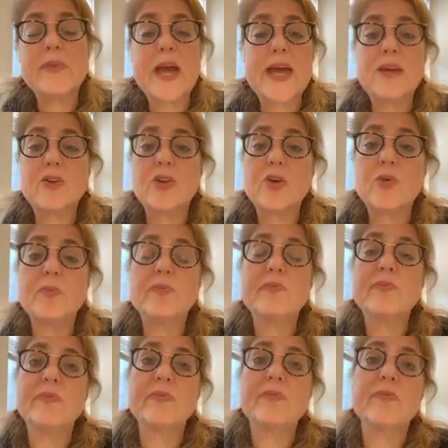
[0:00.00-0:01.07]

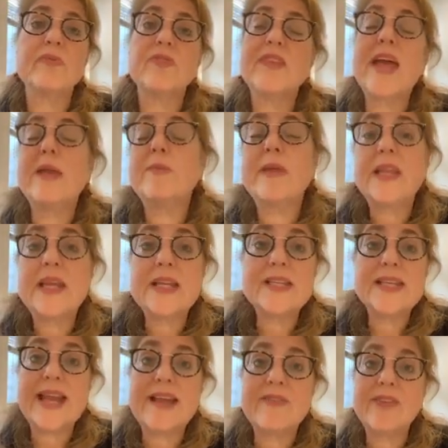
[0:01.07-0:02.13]
10 minutes,
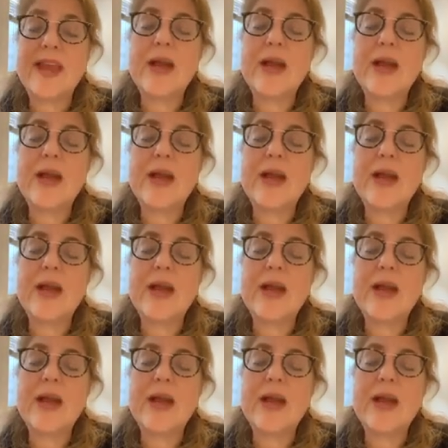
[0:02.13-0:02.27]
a half an